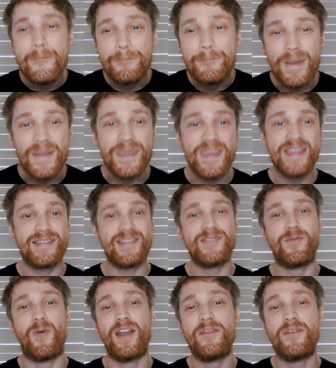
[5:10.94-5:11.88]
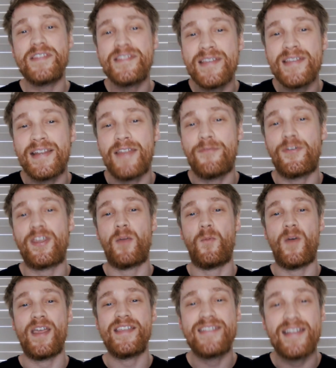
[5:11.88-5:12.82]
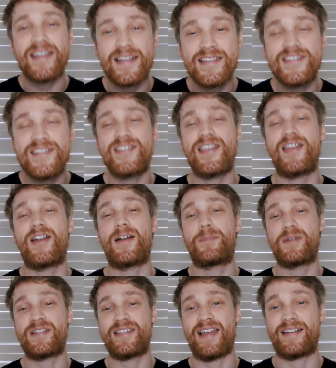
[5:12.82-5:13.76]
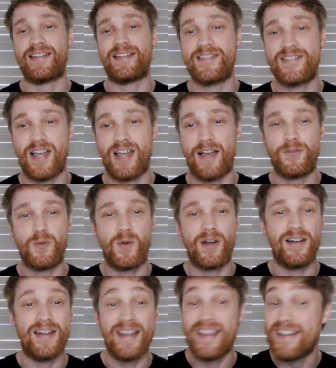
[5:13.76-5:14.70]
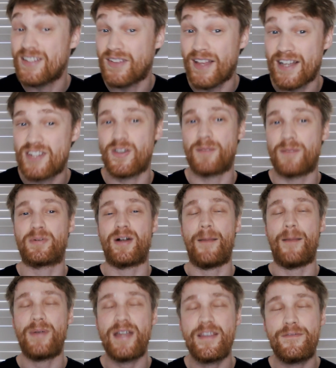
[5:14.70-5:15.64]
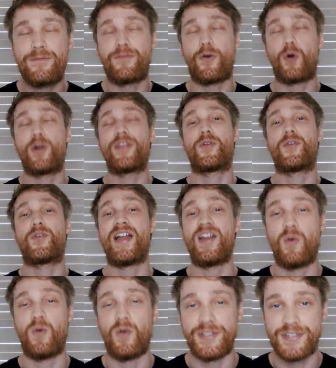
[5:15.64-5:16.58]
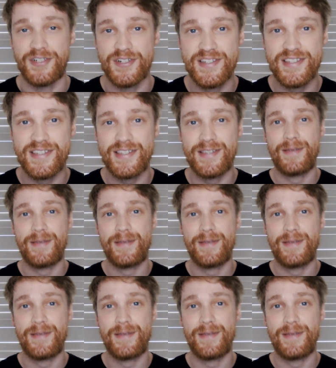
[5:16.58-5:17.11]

But this is one of the significant ways to consider protecting software and intellectual property for the right holders.